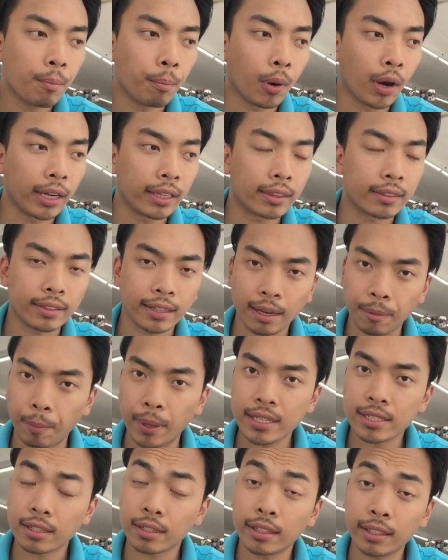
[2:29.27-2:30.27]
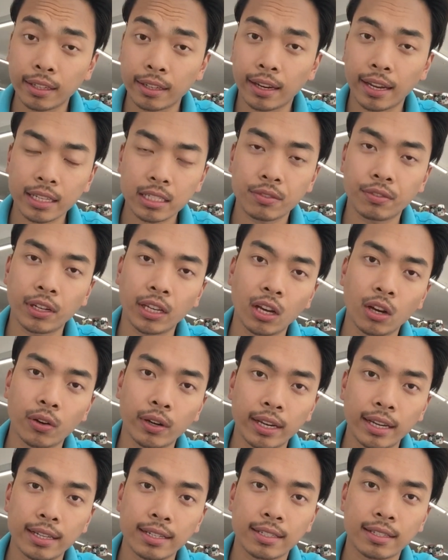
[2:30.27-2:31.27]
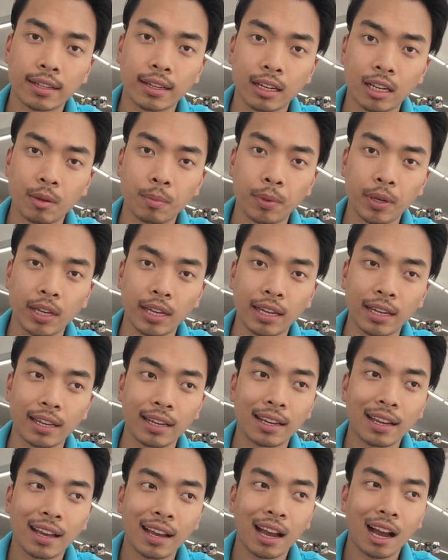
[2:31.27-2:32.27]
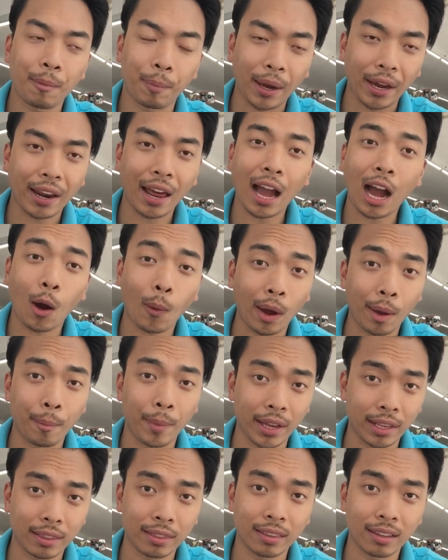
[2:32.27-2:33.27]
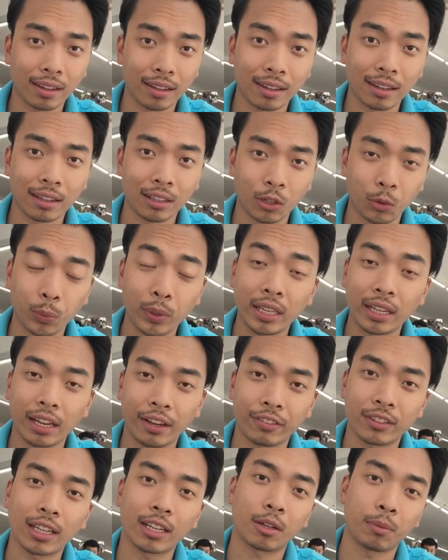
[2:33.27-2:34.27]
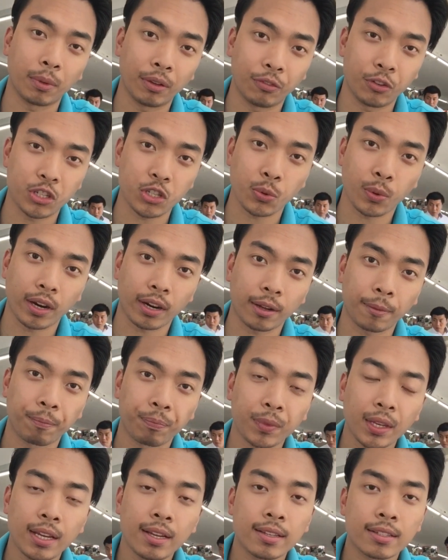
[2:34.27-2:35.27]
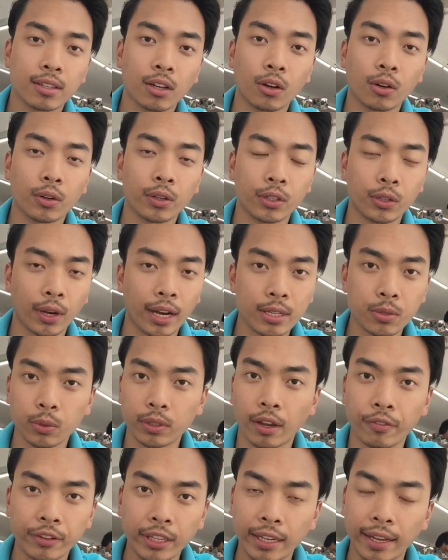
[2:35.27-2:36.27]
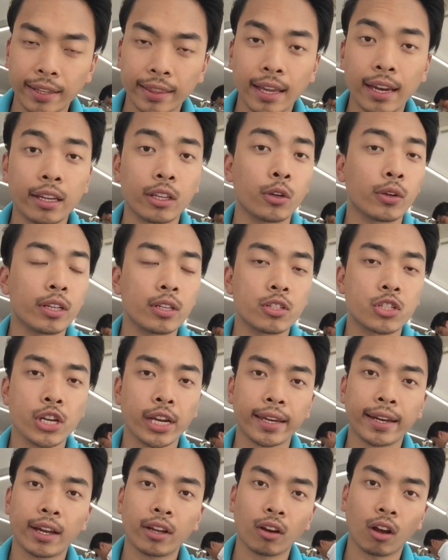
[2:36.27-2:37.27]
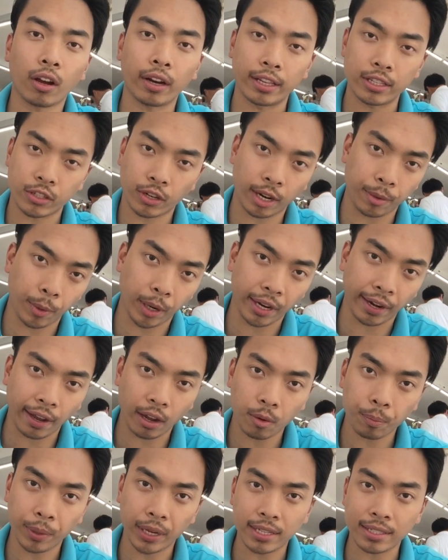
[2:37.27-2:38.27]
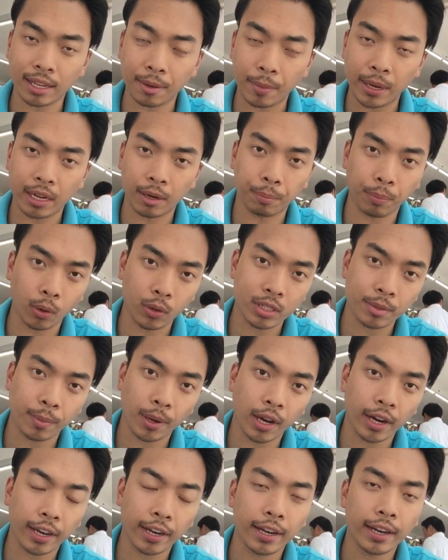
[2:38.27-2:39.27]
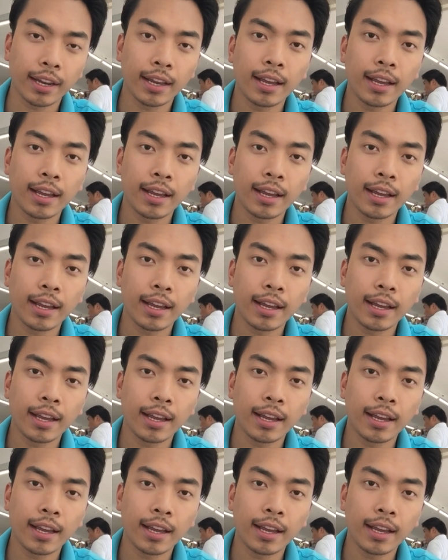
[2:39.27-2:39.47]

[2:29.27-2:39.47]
But yeah, basically the next video is gonna be about how I met the real life Takumi Fujiwara. So you guys will definitely like that. You can check it out on Instagram right now because I made a post about it.